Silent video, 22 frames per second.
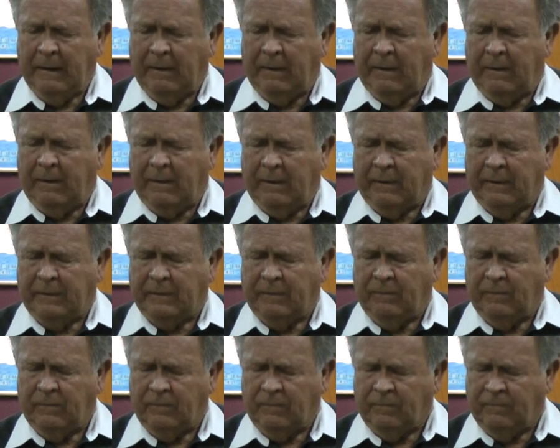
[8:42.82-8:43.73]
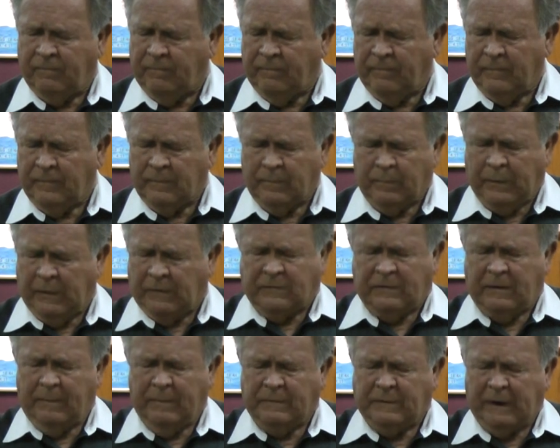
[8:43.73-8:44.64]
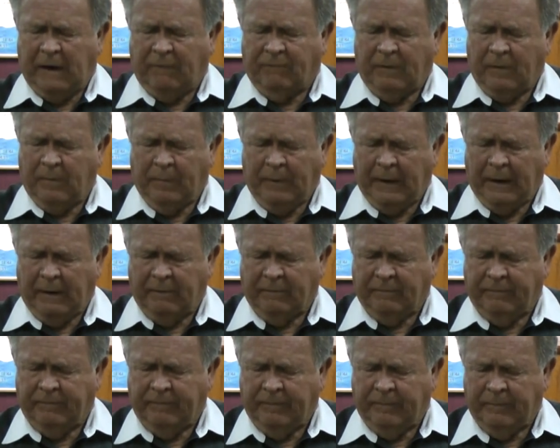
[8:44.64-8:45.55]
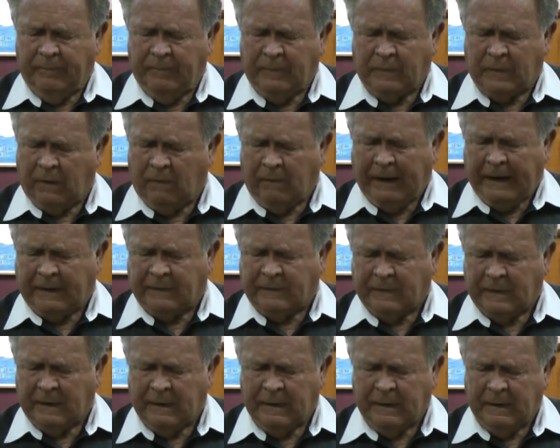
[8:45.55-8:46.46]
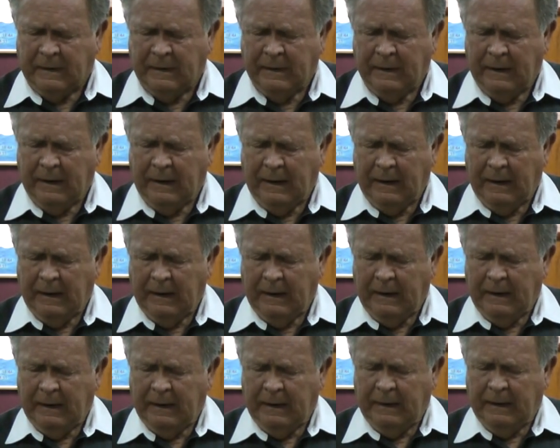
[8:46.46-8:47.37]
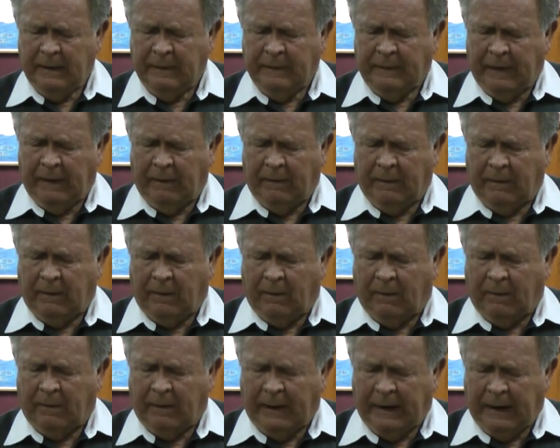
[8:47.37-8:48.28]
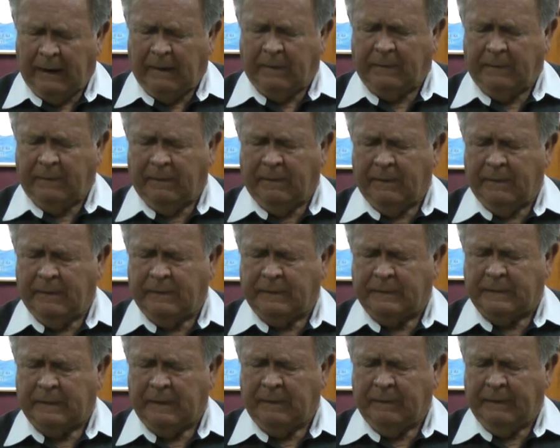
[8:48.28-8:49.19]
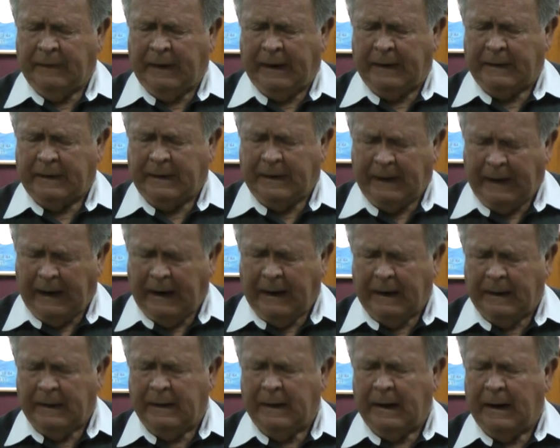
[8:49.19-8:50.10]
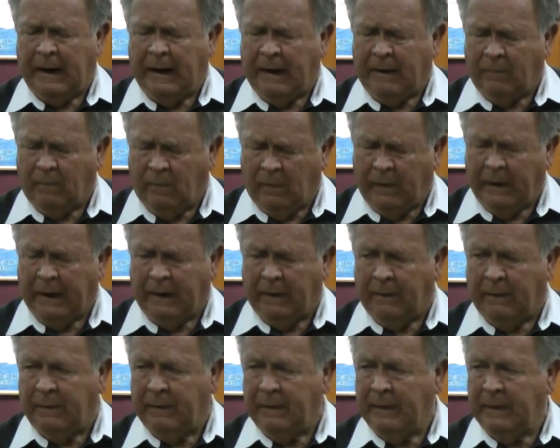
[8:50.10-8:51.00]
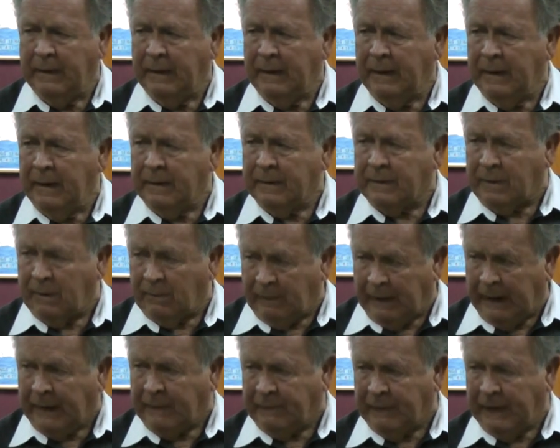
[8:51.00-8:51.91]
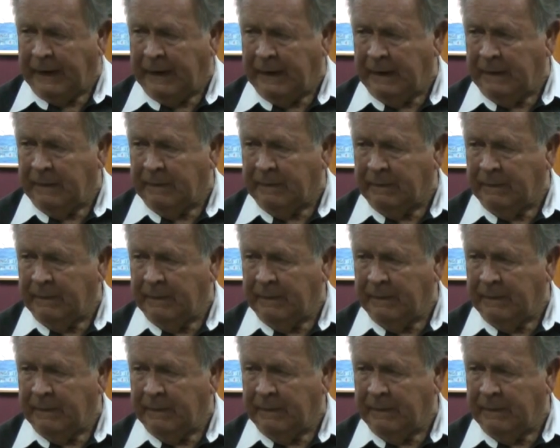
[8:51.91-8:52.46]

or puts himself above correction, there are elders that can and will correct that elder.